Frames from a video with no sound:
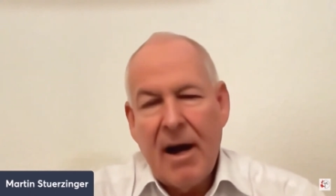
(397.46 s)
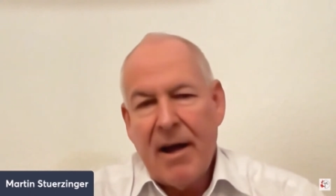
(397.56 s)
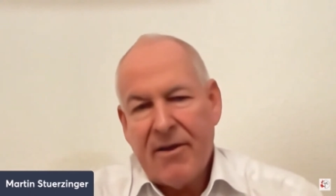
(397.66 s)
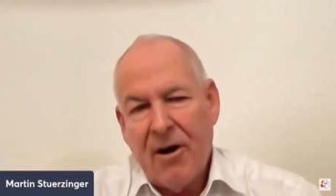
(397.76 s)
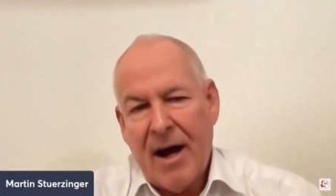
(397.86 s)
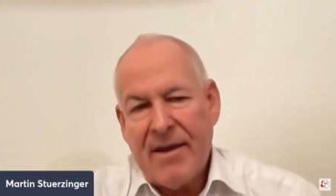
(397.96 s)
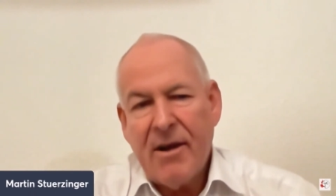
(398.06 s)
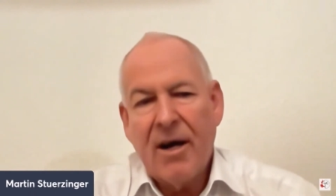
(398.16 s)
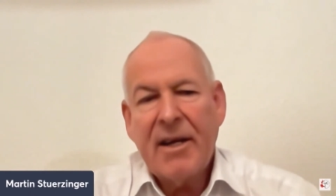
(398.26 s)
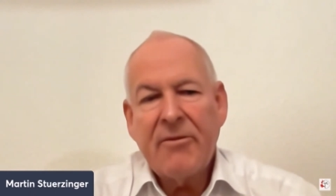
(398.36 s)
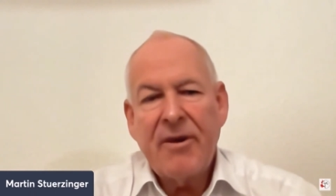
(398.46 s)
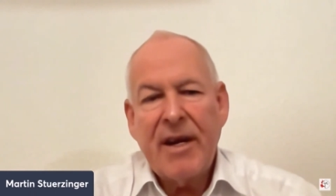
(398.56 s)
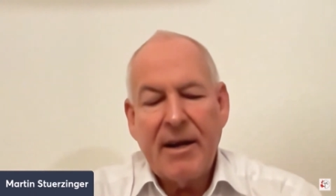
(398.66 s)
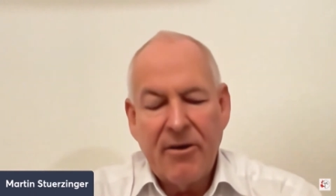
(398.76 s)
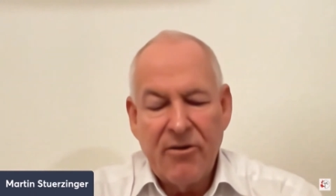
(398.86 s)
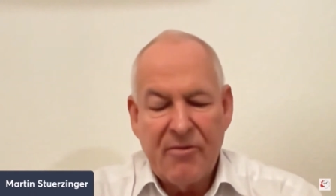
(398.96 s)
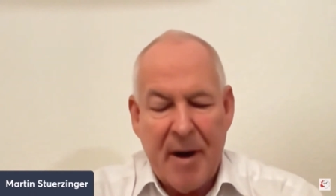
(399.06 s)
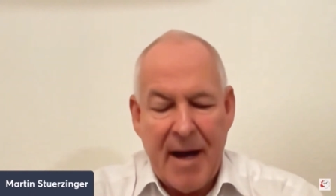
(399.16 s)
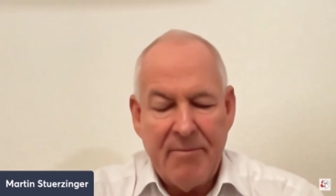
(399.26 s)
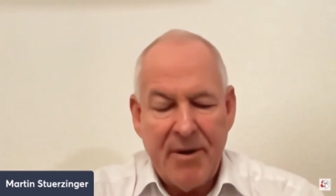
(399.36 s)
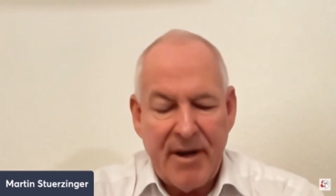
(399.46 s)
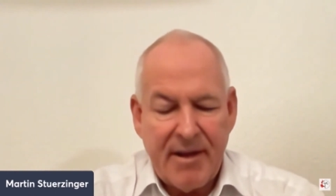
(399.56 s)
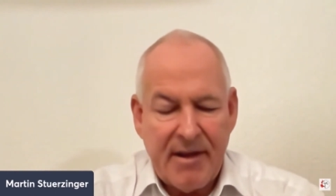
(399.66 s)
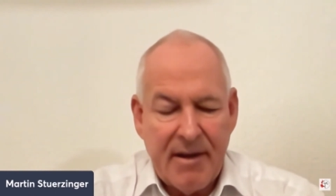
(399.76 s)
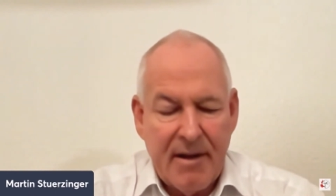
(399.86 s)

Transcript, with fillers: Uh, so I started reading newspapers